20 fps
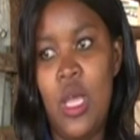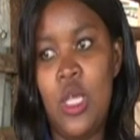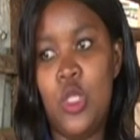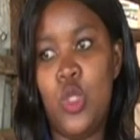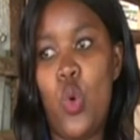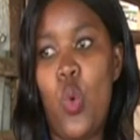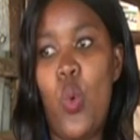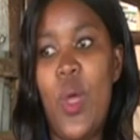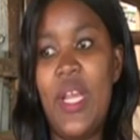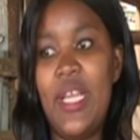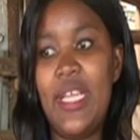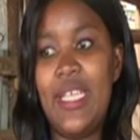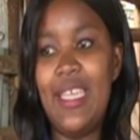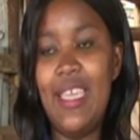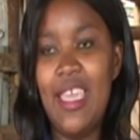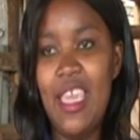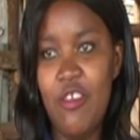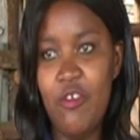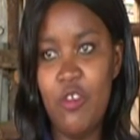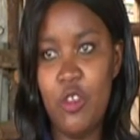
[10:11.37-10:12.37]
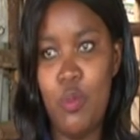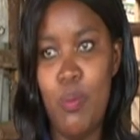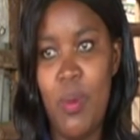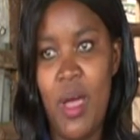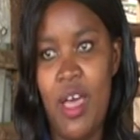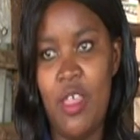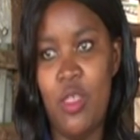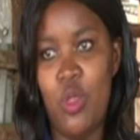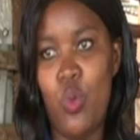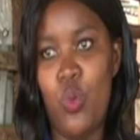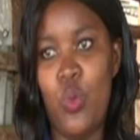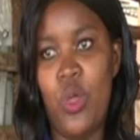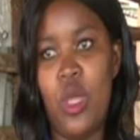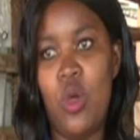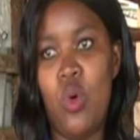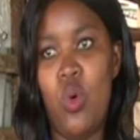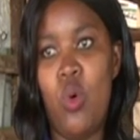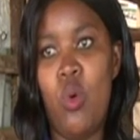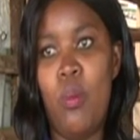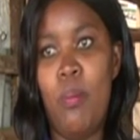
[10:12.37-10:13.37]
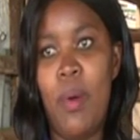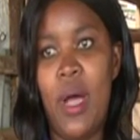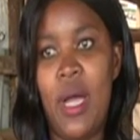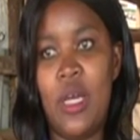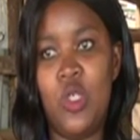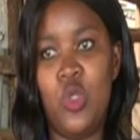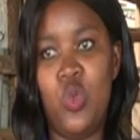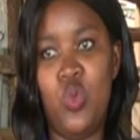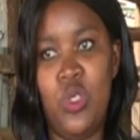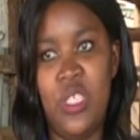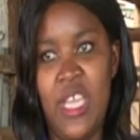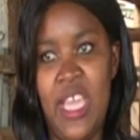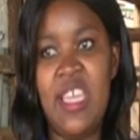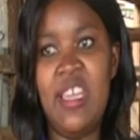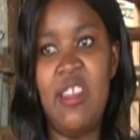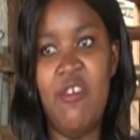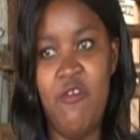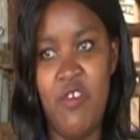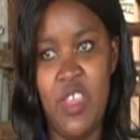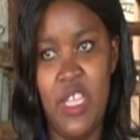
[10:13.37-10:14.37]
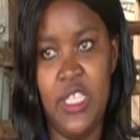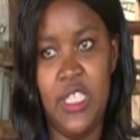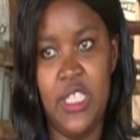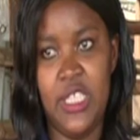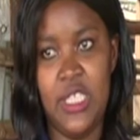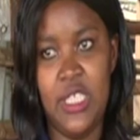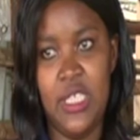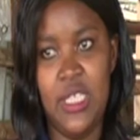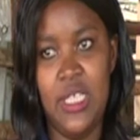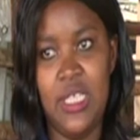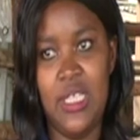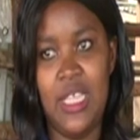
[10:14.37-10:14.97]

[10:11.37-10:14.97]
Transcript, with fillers: So when it gives birth, we go back to dairy feeds.